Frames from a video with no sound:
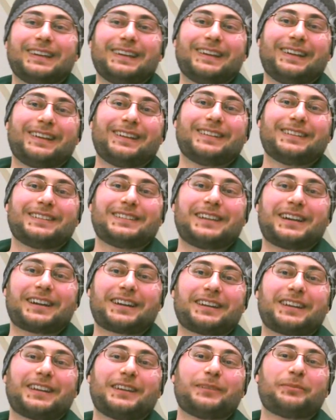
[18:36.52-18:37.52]
And
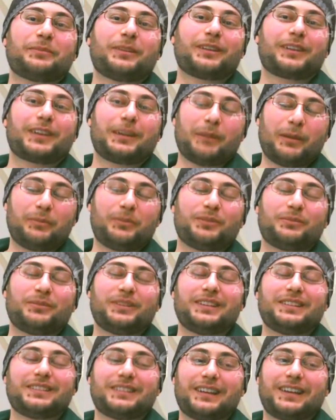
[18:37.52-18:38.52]
Serkan came up to
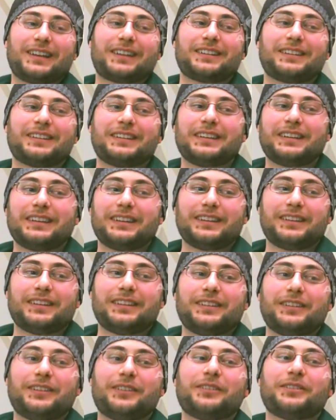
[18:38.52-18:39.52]
me, he's like,
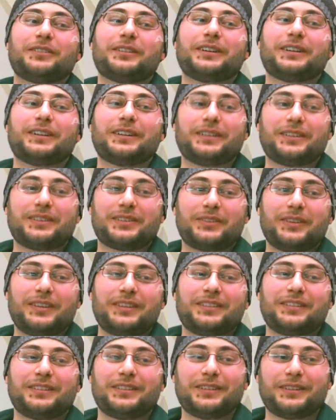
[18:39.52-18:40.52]
yo,
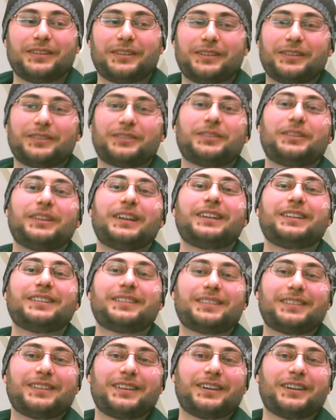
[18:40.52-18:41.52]
Sven, today
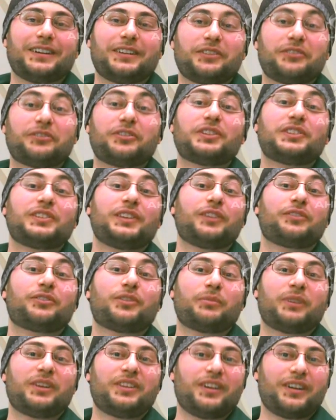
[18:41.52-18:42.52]
is the first day of
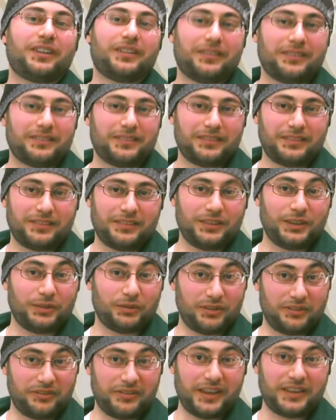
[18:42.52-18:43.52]
Ramadan. Do
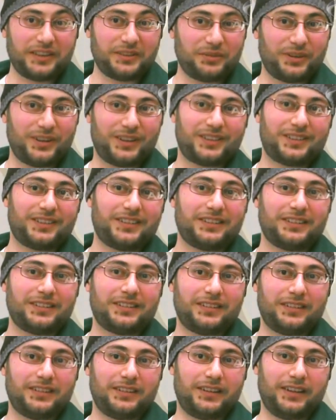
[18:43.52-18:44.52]
you want to fast with us?
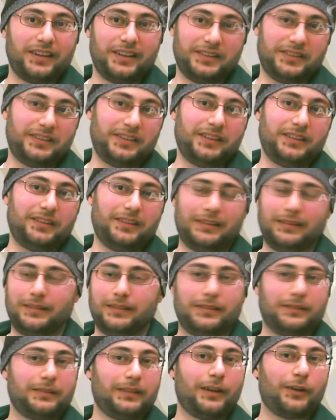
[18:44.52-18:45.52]
I said,
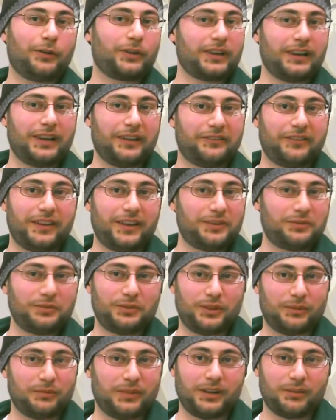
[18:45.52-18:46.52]
how can I fast
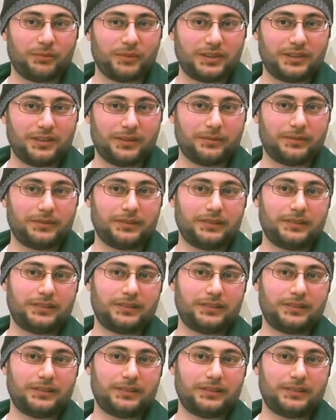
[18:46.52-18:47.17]
with you? I'm not a Muslim.